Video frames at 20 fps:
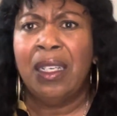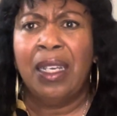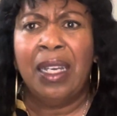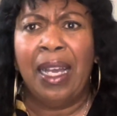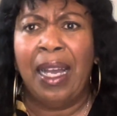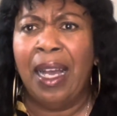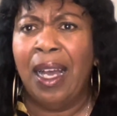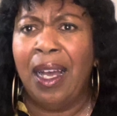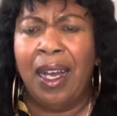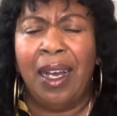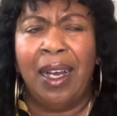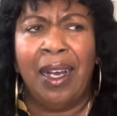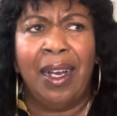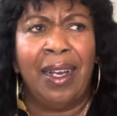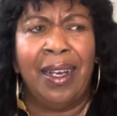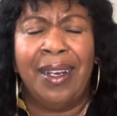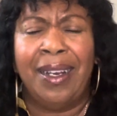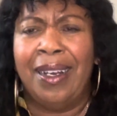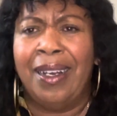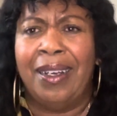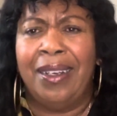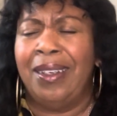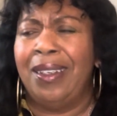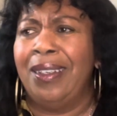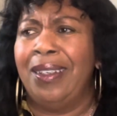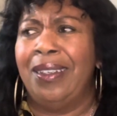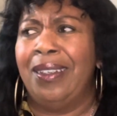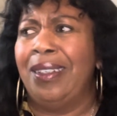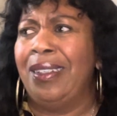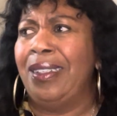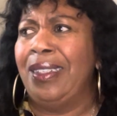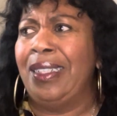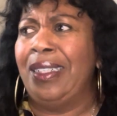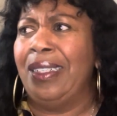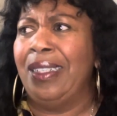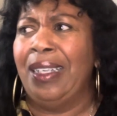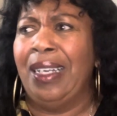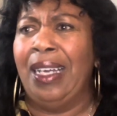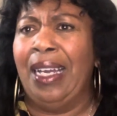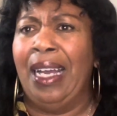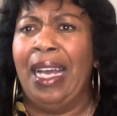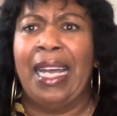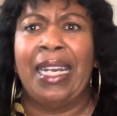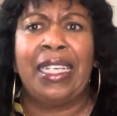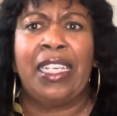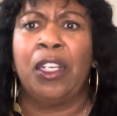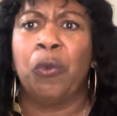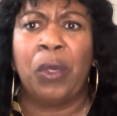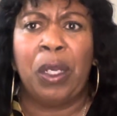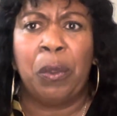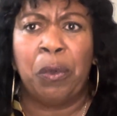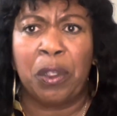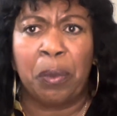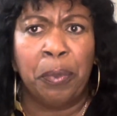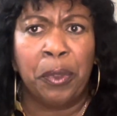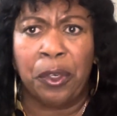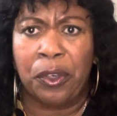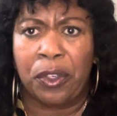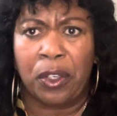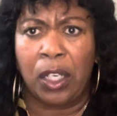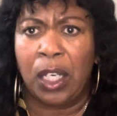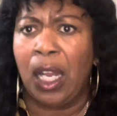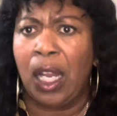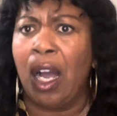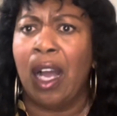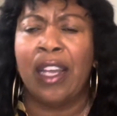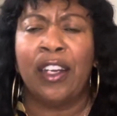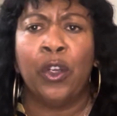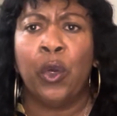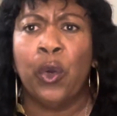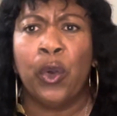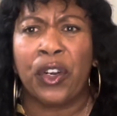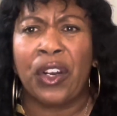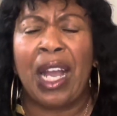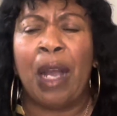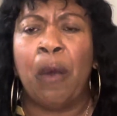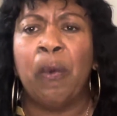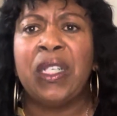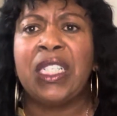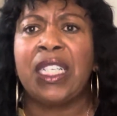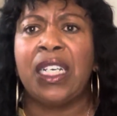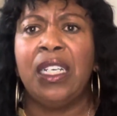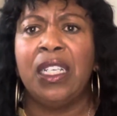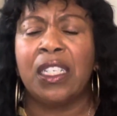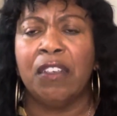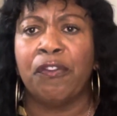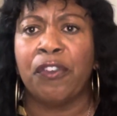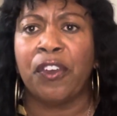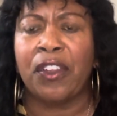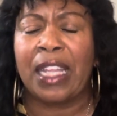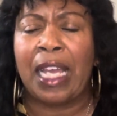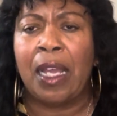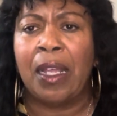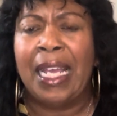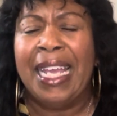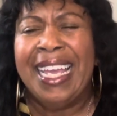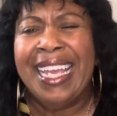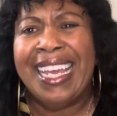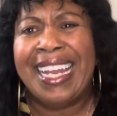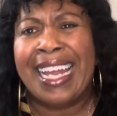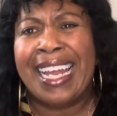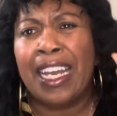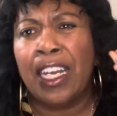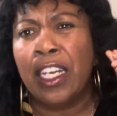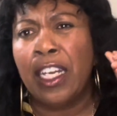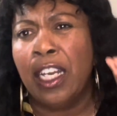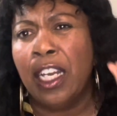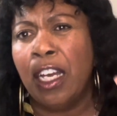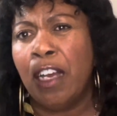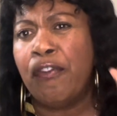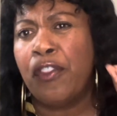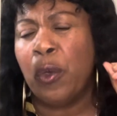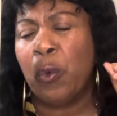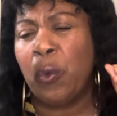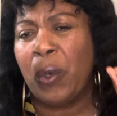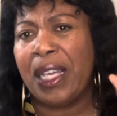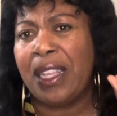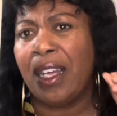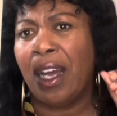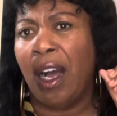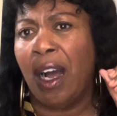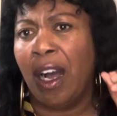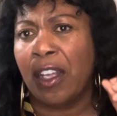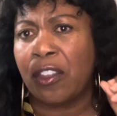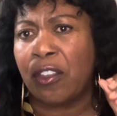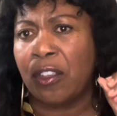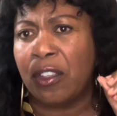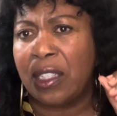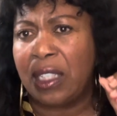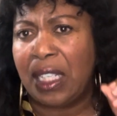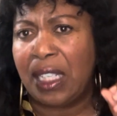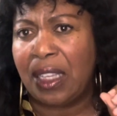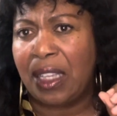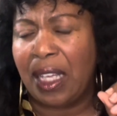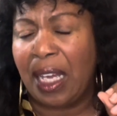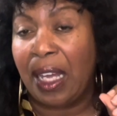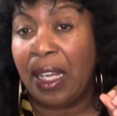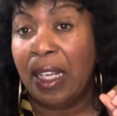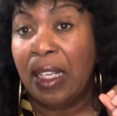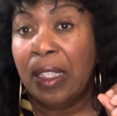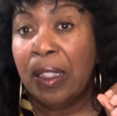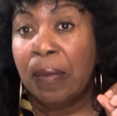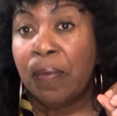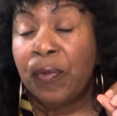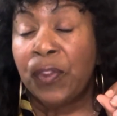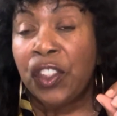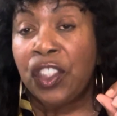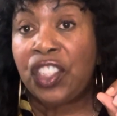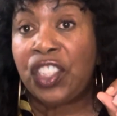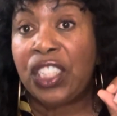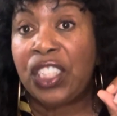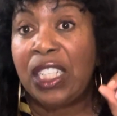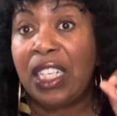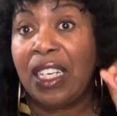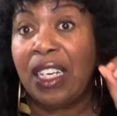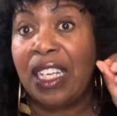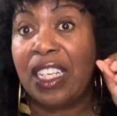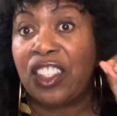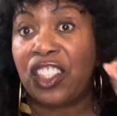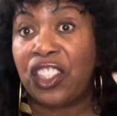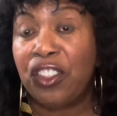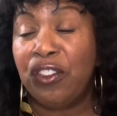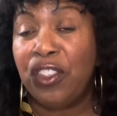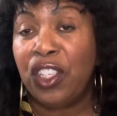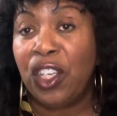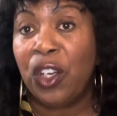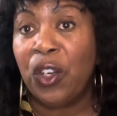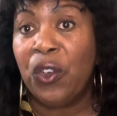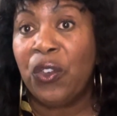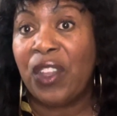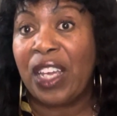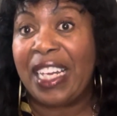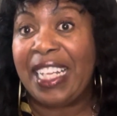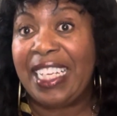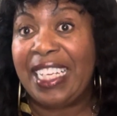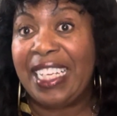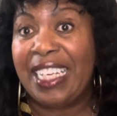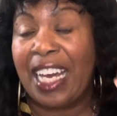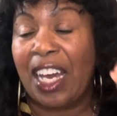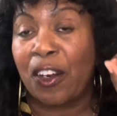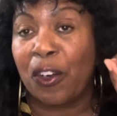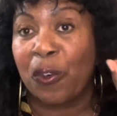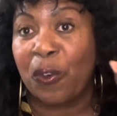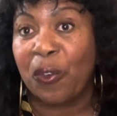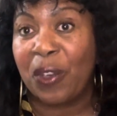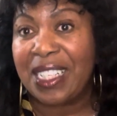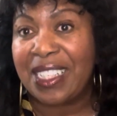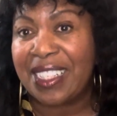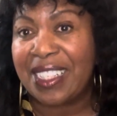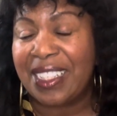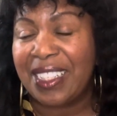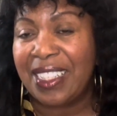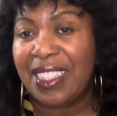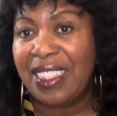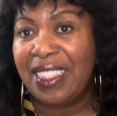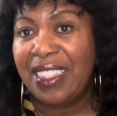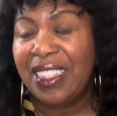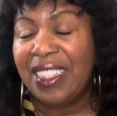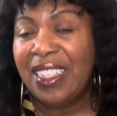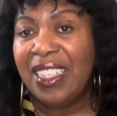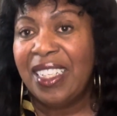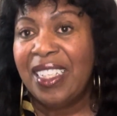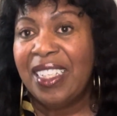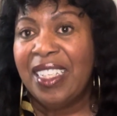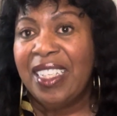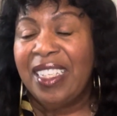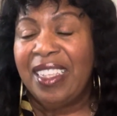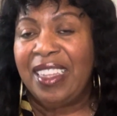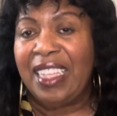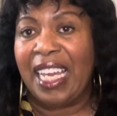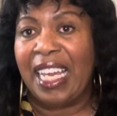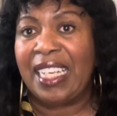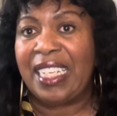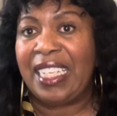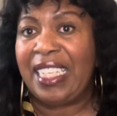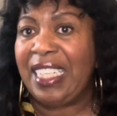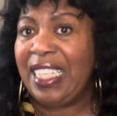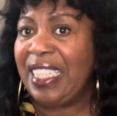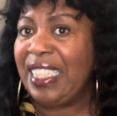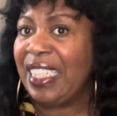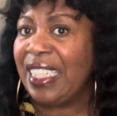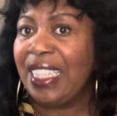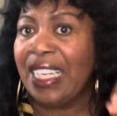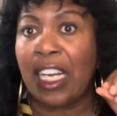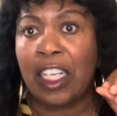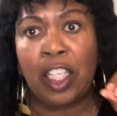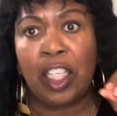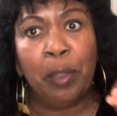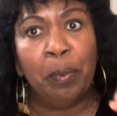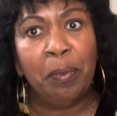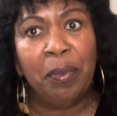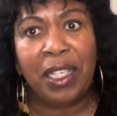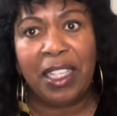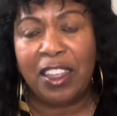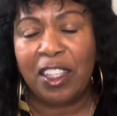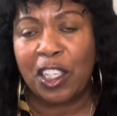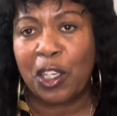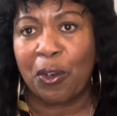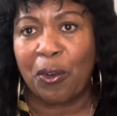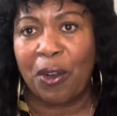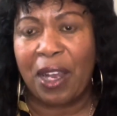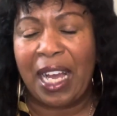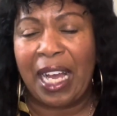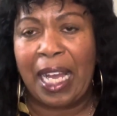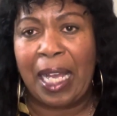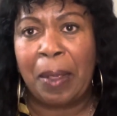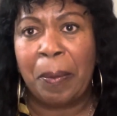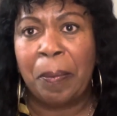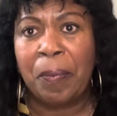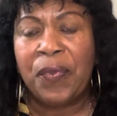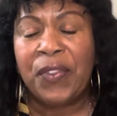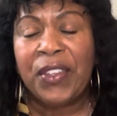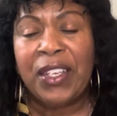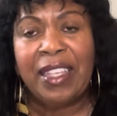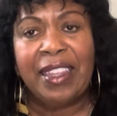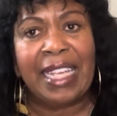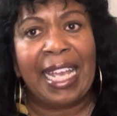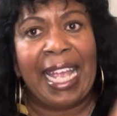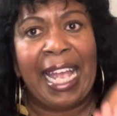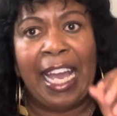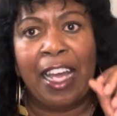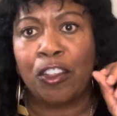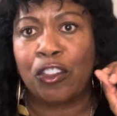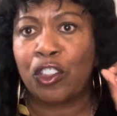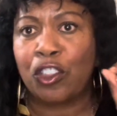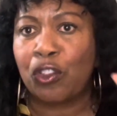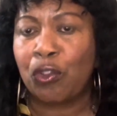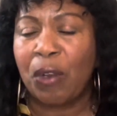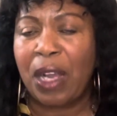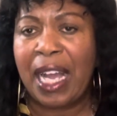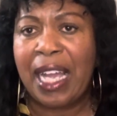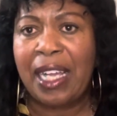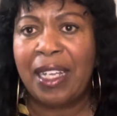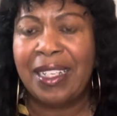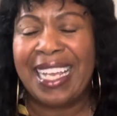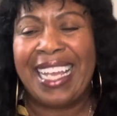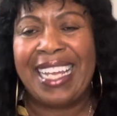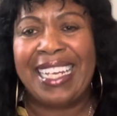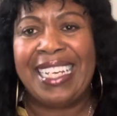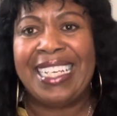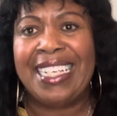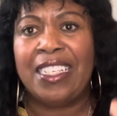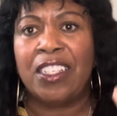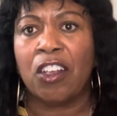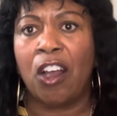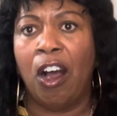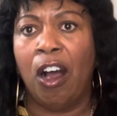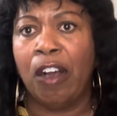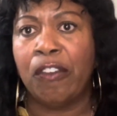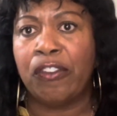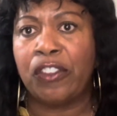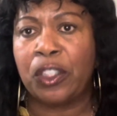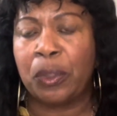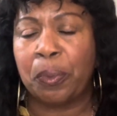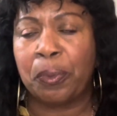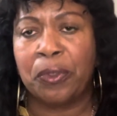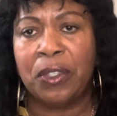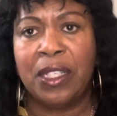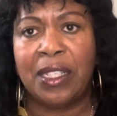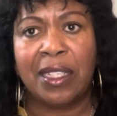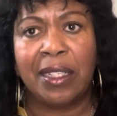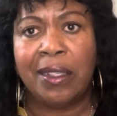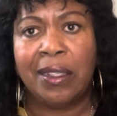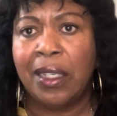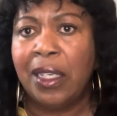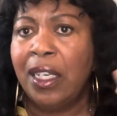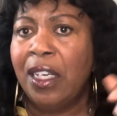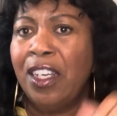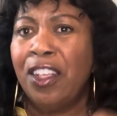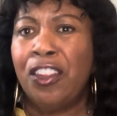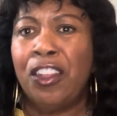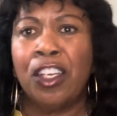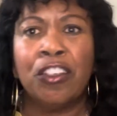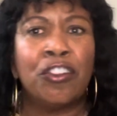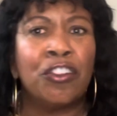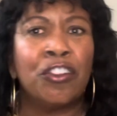How to Get Away with Murder, Law and Order. I wasn't looking for that. And I love the way the author did that. She lets you know that he got arrested, that he did not commit the crime. They had a trial and he's off to prison. There's